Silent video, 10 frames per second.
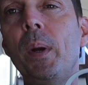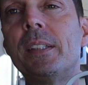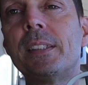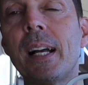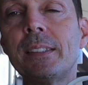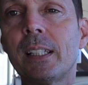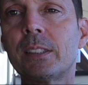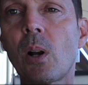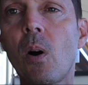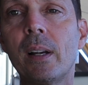with such a
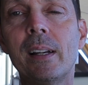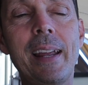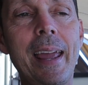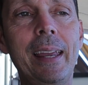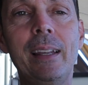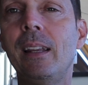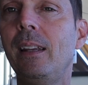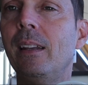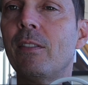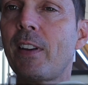strong gain
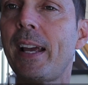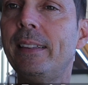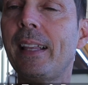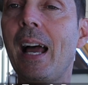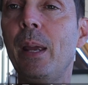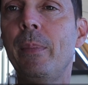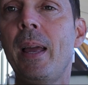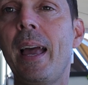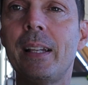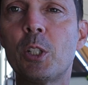in flight time
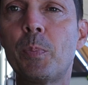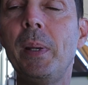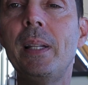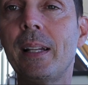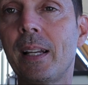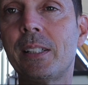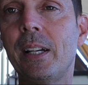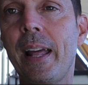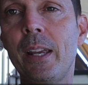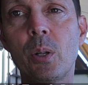and speed and
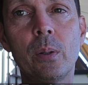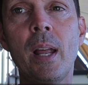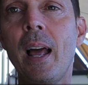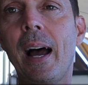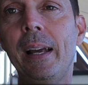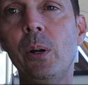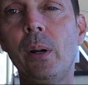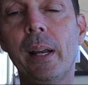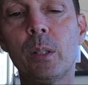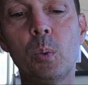acceleration, I
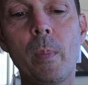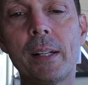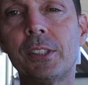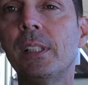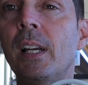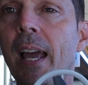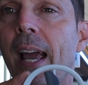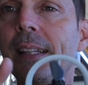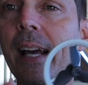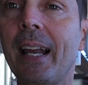don't care too much.
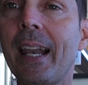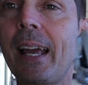And I